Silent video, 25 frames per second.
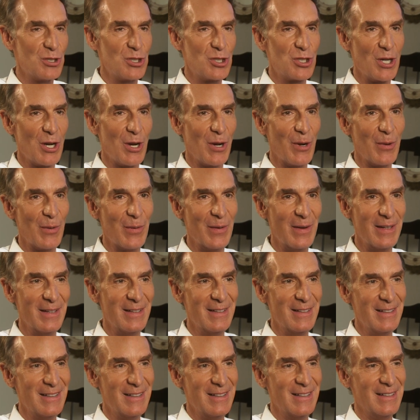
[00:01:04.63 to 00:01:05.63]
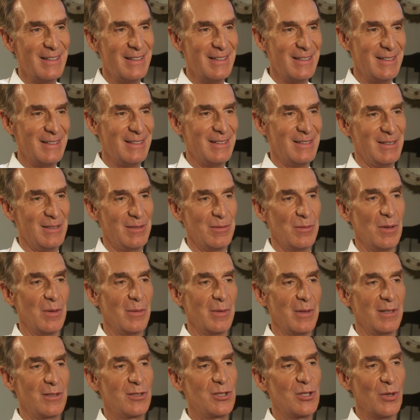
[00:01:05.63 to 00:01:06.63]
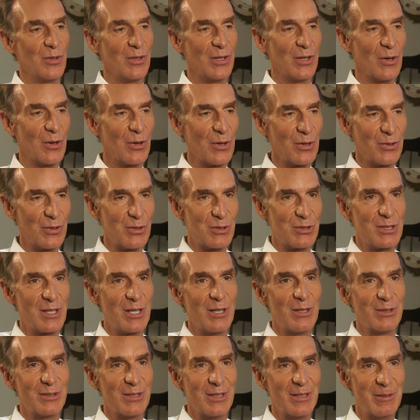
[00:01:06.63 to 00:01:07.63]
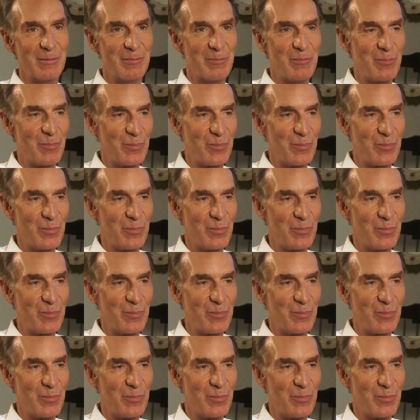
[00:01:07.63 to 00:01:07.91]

Show, where we show the Earth is tilted.